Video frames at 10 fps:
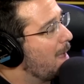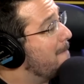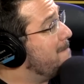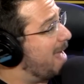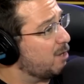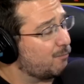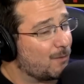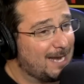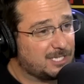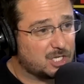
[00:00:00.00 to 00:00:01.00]
Mayor
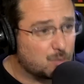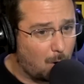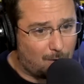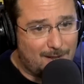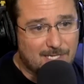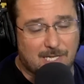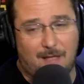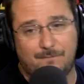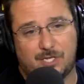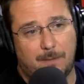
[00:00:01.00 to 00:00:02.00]
Francis Suarez
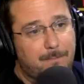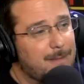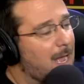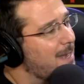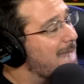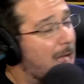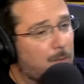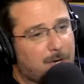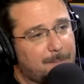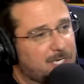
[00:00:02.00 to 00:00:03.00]
loves him.
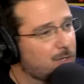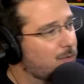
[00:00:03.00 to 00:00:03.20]
Now Commissioner